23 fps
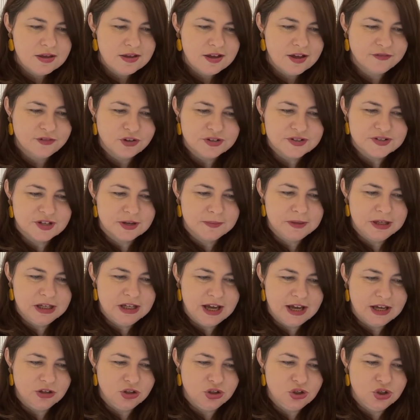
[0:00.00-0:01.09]
I've got so
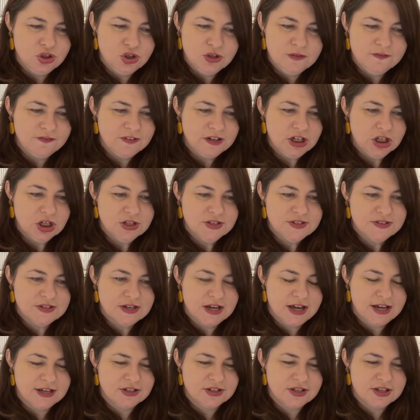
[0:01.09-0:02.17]
many new videos to
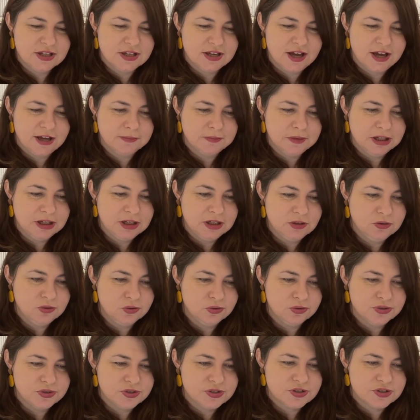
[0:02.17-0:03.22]
add to the card making course.